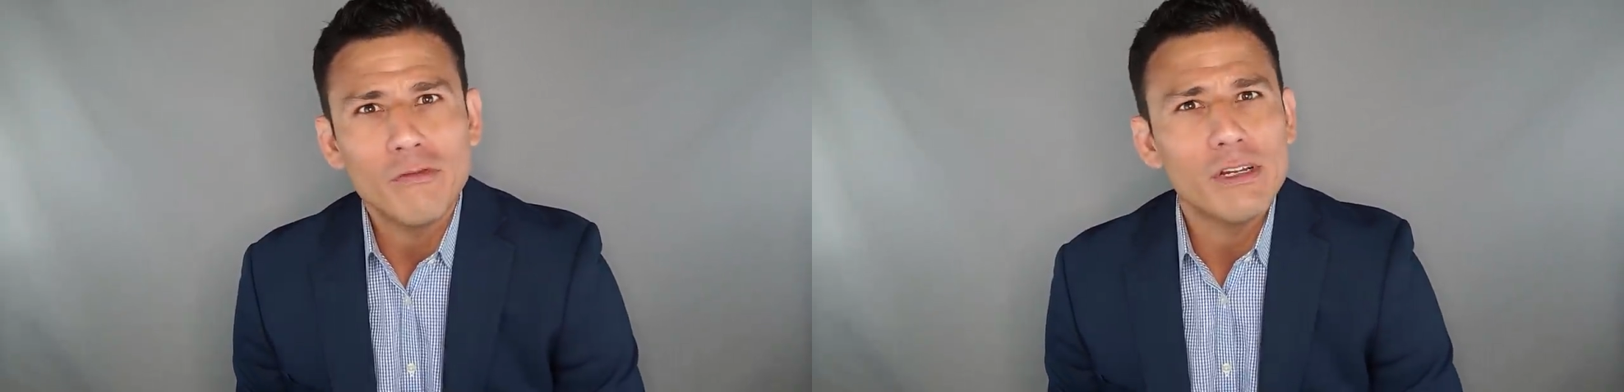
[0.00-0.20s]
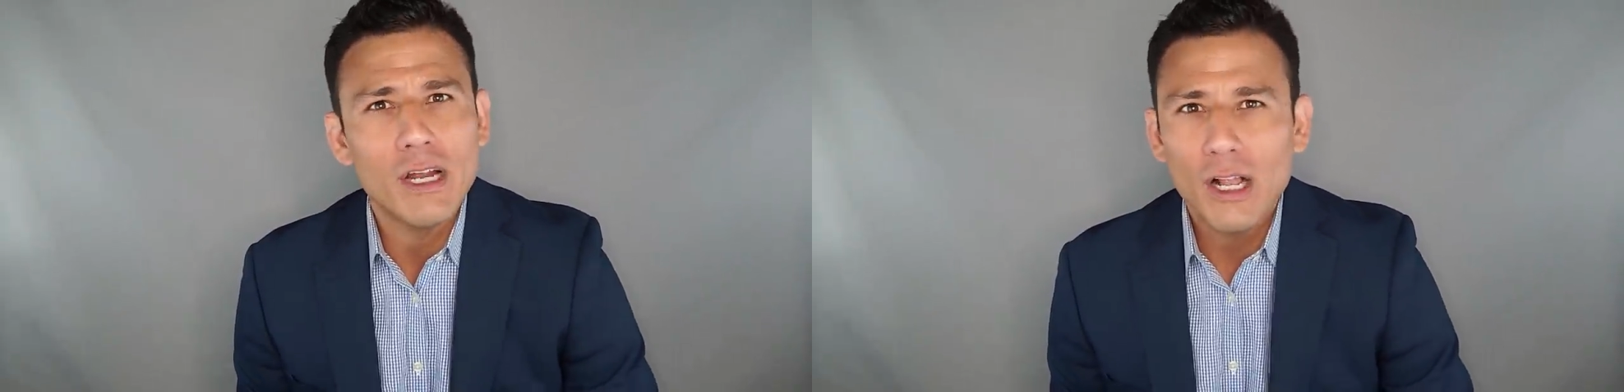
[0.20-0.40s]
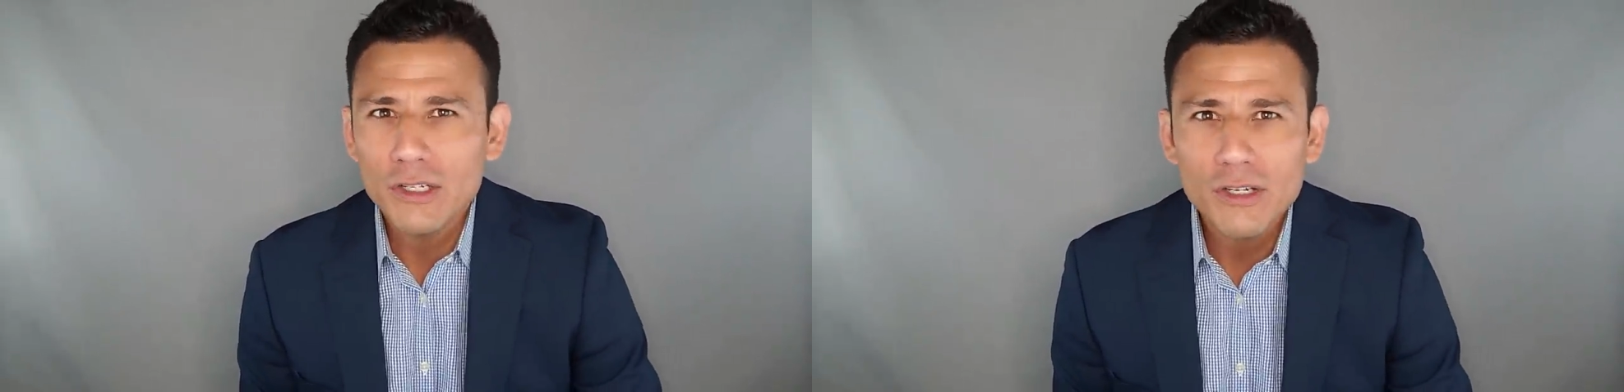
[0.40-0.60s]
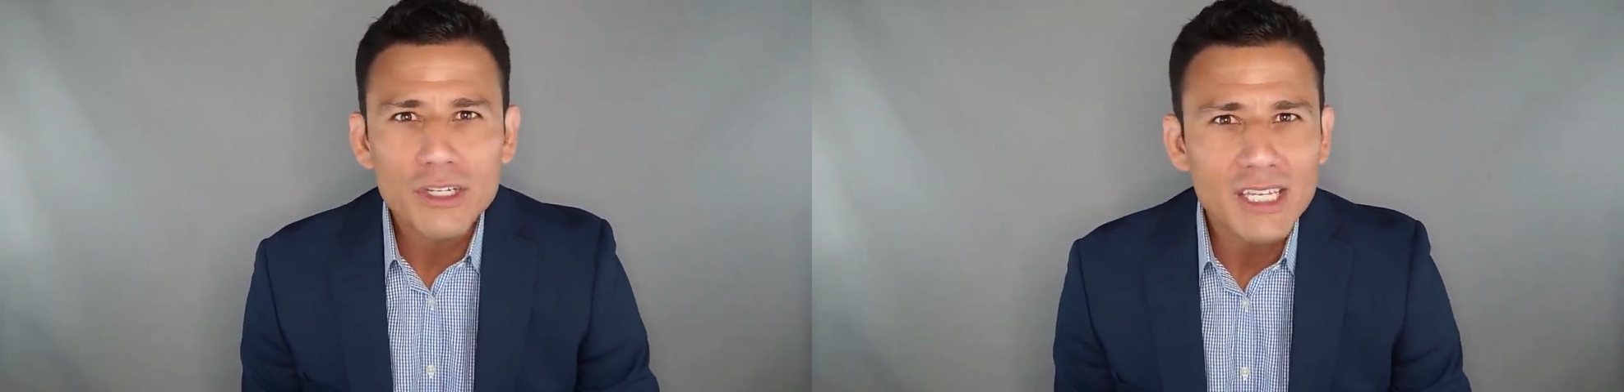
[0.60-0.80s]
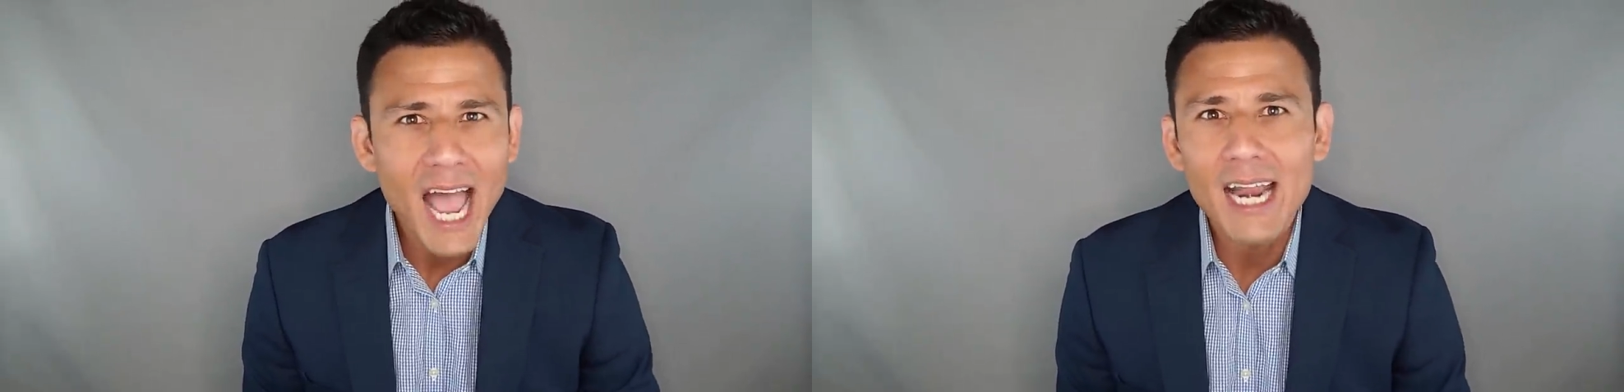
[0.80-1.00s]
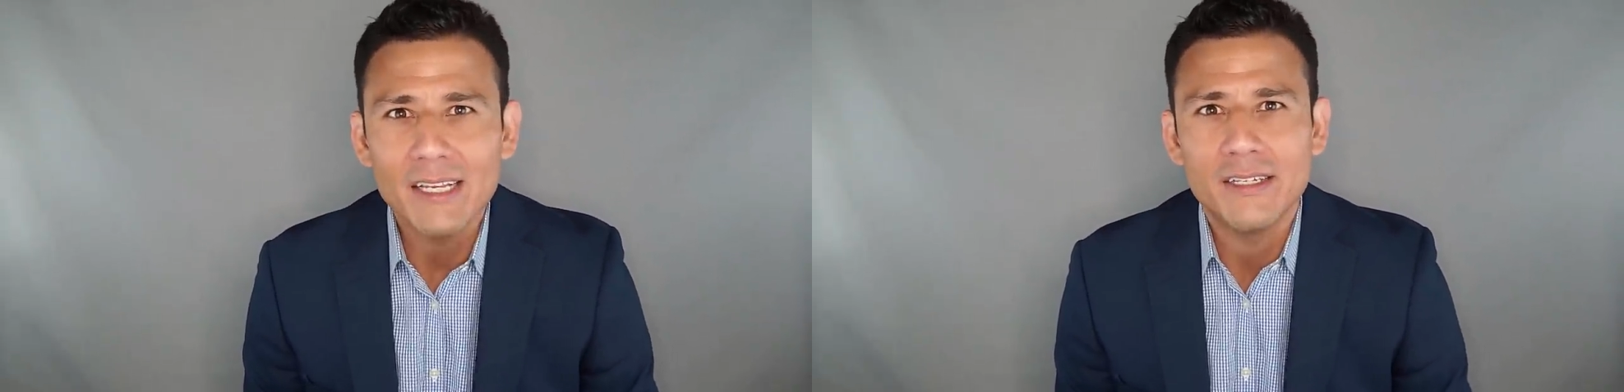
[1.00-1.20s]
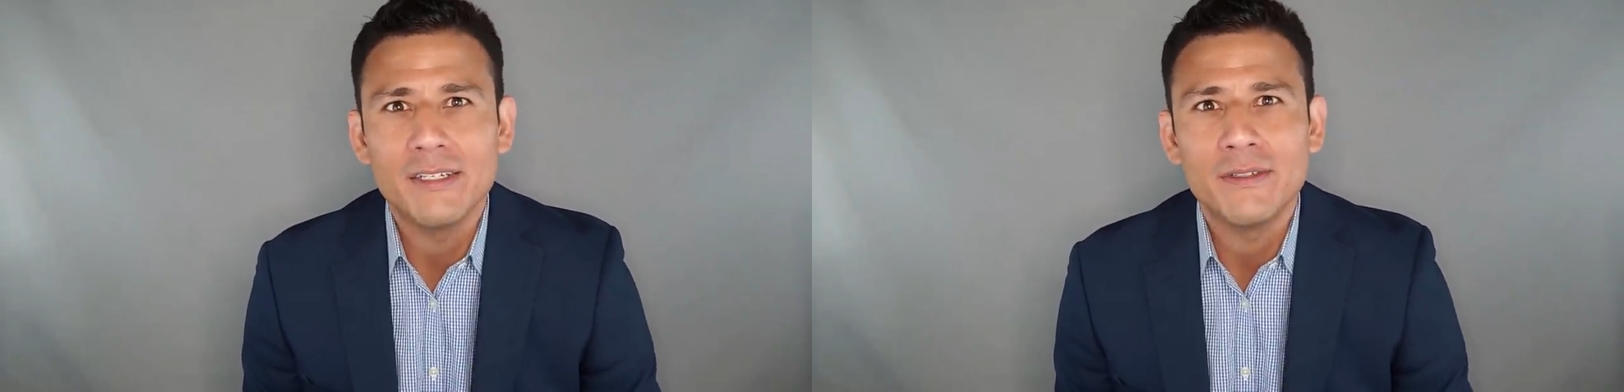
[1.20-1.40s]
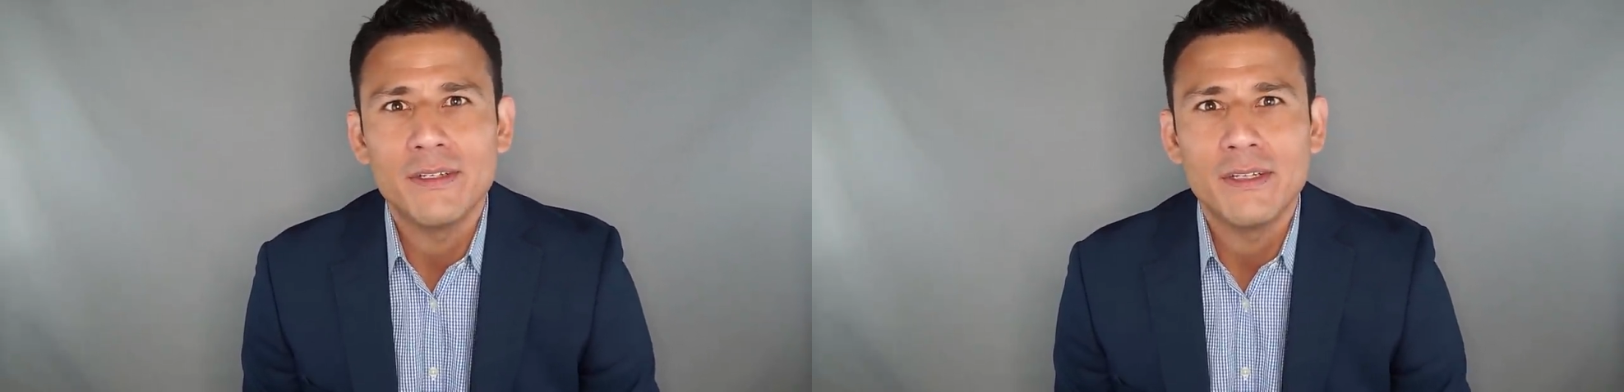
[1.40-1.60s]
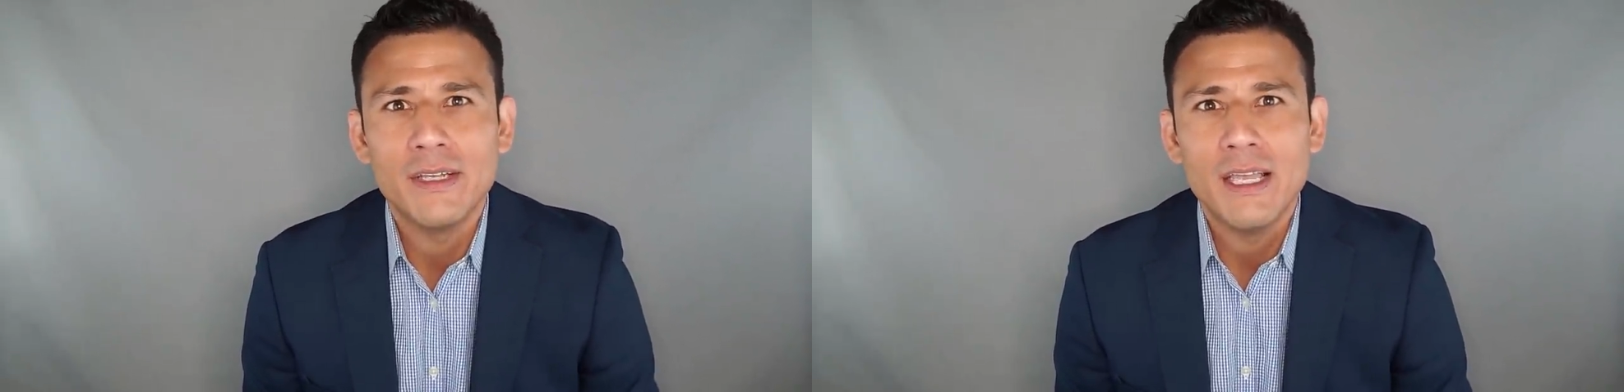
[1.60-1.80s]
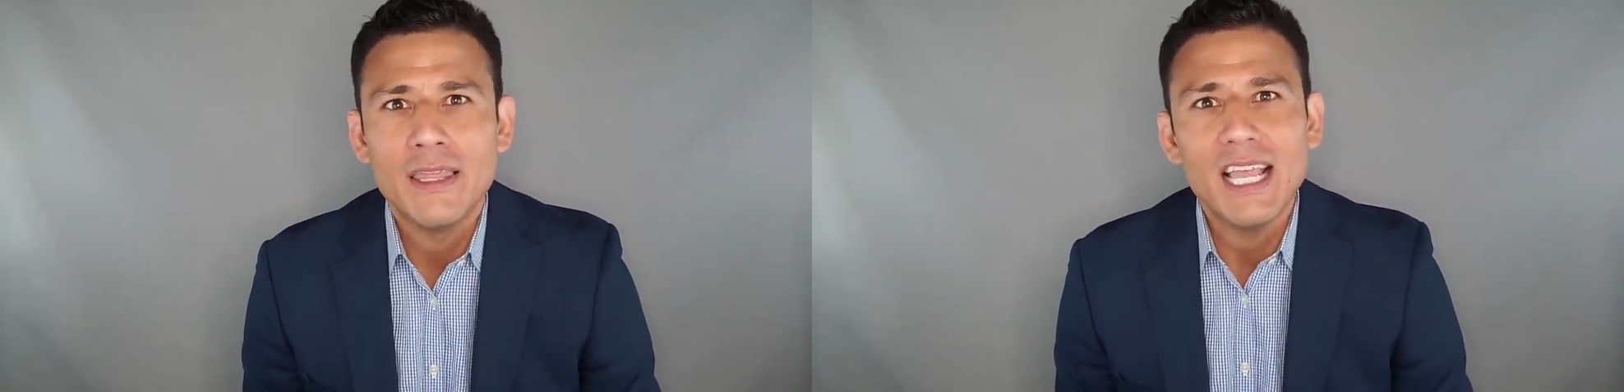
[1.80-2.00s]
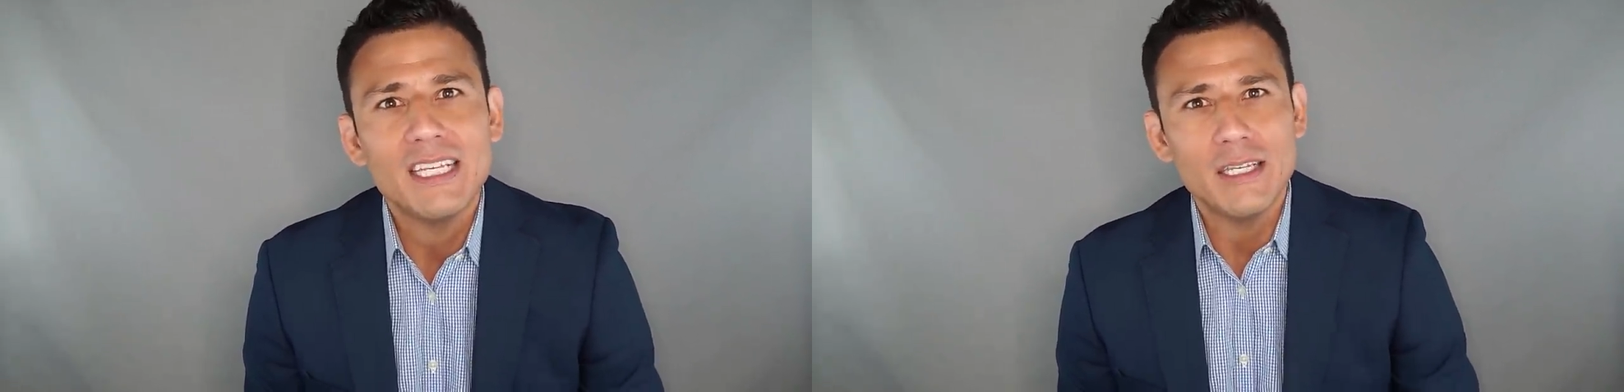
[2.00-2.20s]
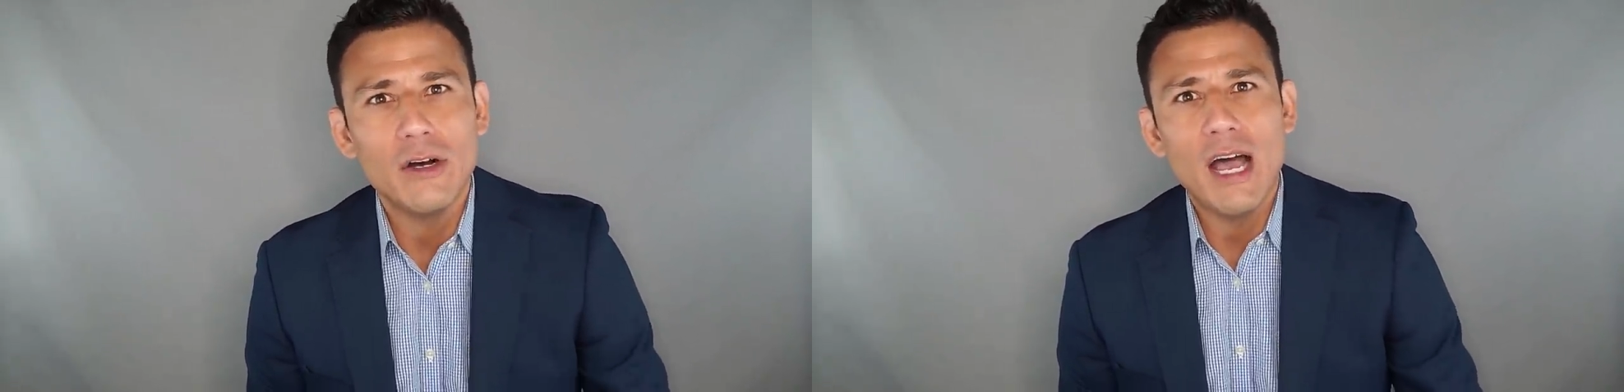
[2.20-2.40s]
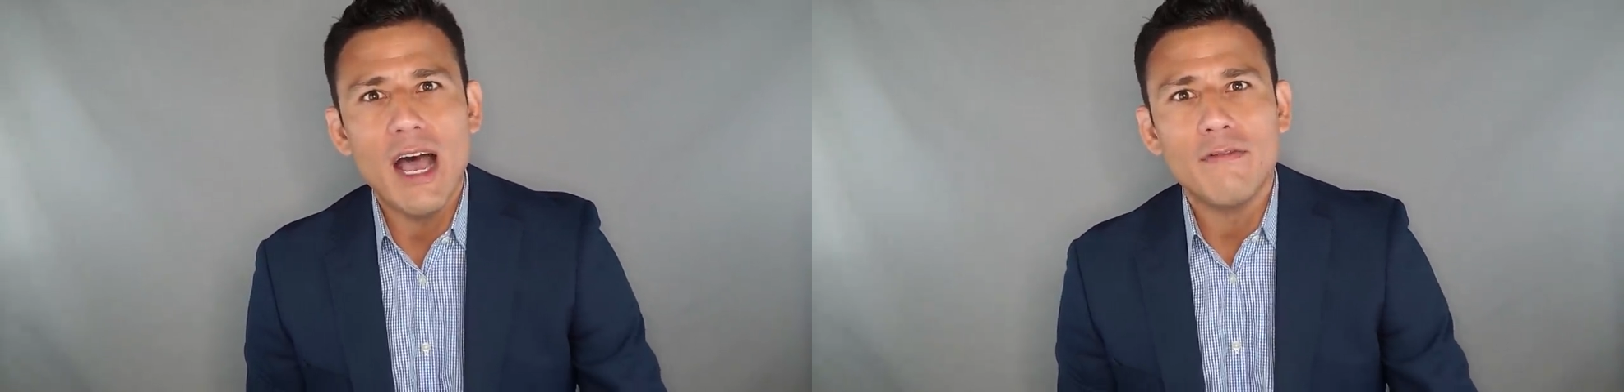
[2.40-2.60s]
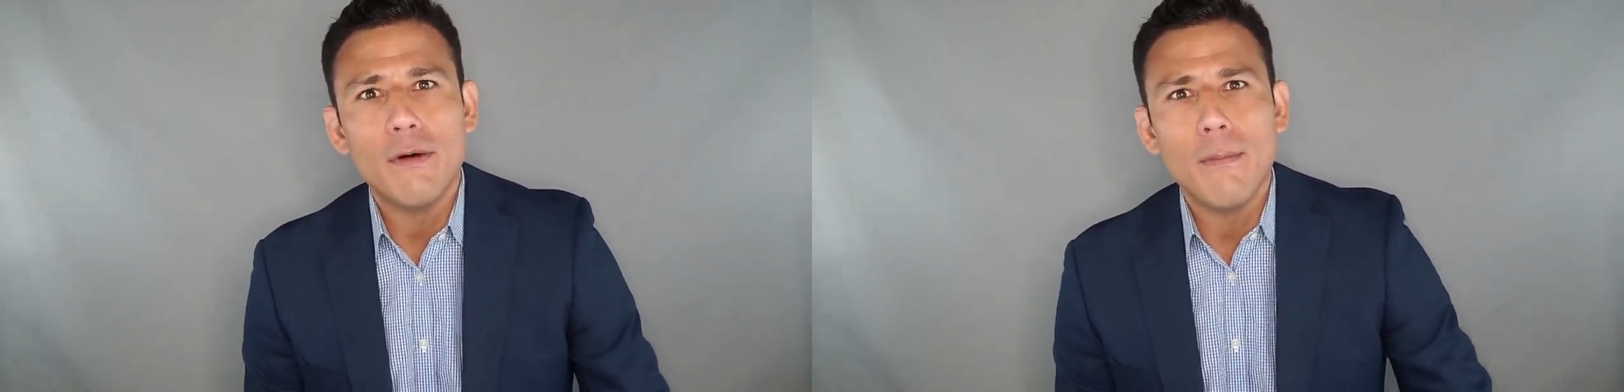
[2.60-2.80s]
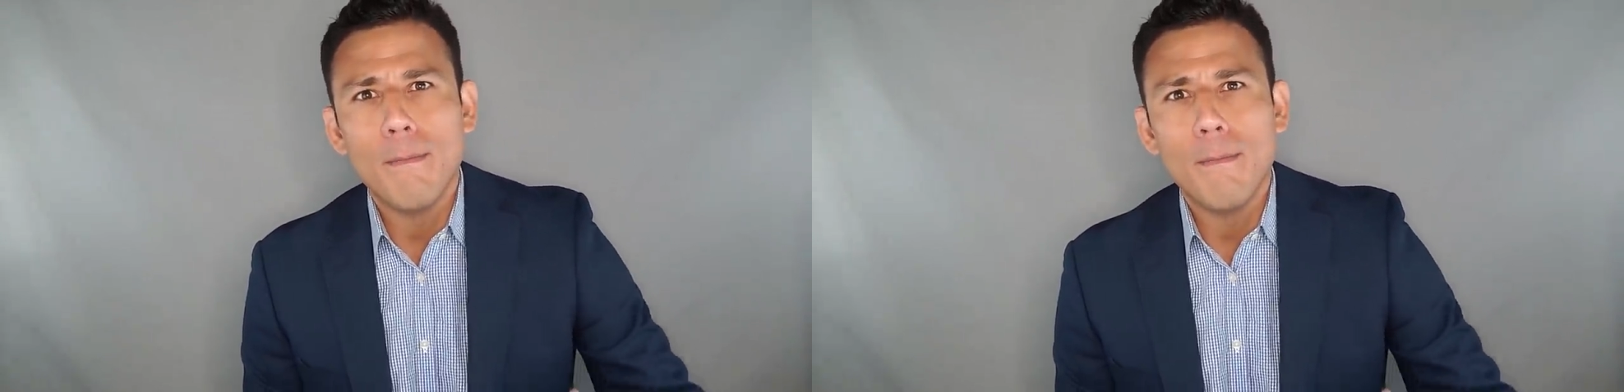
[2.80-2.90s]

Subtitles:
regardless their status, they still have